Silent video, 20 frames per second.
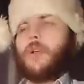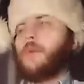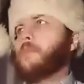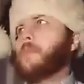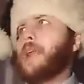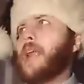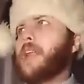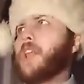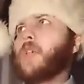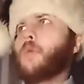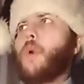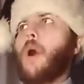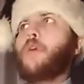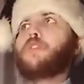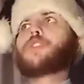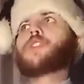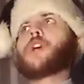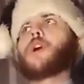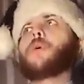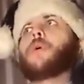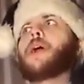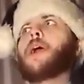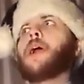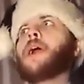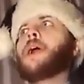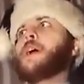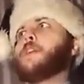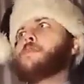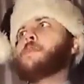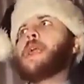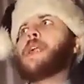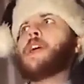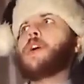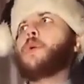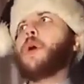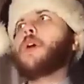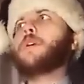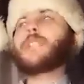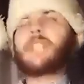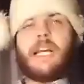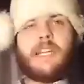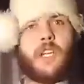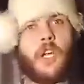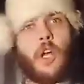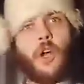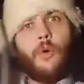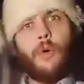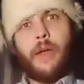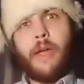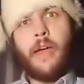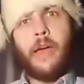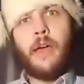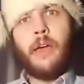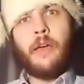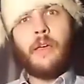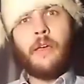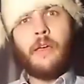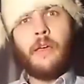Millennial Woe's career. If Millennial Woes has a career,